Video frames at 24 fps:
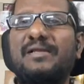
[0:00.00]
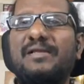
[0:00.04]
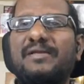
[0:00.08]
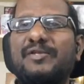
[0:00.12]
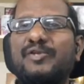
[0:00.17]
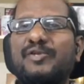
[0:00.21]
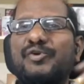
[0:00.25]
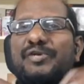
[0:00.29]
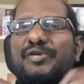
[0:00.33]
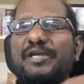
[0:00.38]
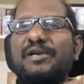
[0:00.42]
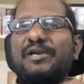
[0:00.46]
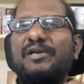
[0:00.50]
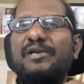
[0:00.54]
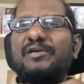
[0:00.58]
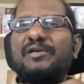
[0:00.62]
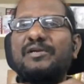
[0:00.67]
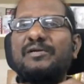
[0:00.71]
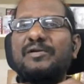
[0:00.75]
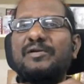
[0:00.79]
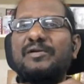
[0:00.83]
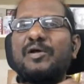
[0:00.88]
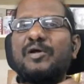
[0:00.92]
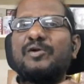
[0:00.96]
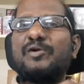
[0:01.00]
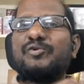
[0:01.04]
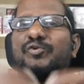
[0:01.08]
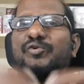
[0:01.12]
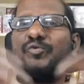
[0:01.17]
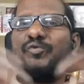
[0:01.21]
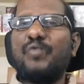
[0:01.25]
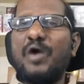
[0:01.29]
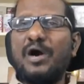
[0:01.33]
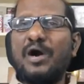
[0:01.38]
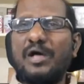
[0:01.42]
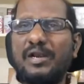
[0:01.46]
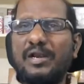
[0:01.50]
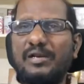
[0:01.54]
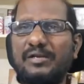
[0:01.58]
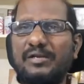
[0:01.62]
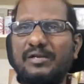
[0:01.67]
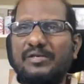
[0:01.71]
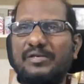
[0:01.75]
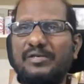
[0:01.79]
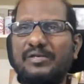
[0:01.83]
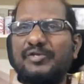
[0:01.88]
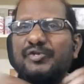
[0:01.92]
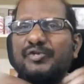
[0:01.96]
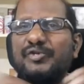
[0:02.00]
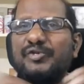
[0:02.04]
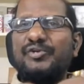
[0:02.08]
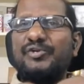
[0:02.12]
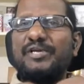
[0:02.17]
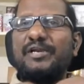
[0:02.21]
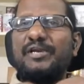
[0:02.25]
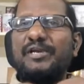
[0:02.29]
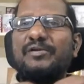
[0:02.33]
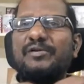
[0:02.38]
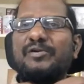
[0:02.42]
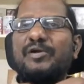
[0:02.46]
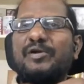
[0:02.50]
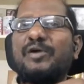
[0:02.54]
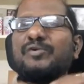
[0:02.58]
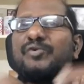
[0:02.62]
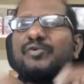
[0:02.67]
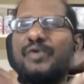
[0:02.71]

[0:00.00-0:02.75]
you cannot talk to wall, you cannot talk